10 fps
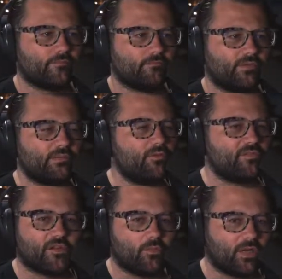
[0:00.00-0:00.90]
But he moves
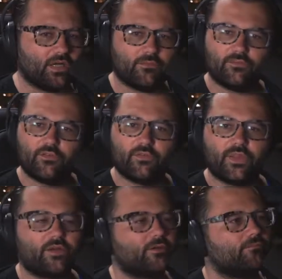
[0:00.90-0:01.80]
so well, too,
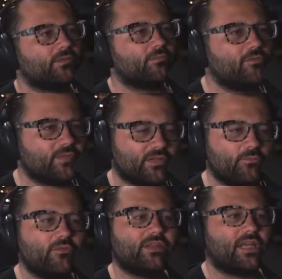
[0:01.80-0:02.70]
without it. The
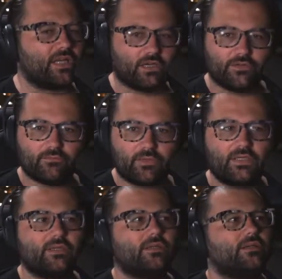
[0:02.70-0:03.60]
movement they nailed.
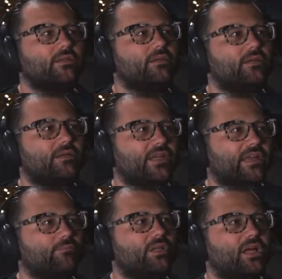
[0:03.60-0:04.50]
And they
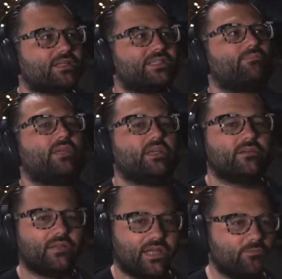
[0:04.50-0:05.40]
give him a lot of speed
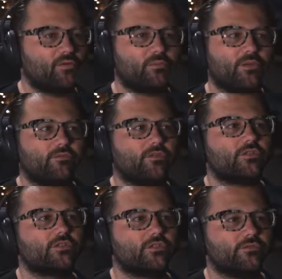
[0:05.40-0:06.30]
and a lot of movement
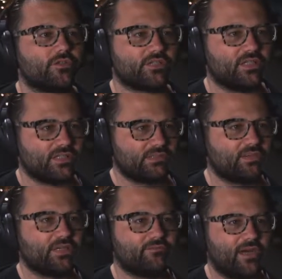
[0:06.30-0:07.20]
for traversing these
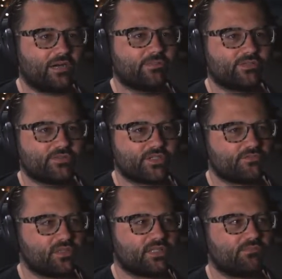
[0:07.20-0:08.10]
big environments, which is
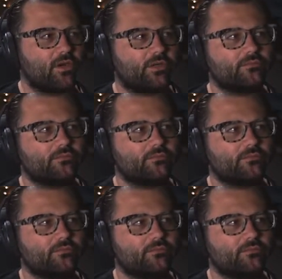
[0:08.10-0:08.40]
really smart.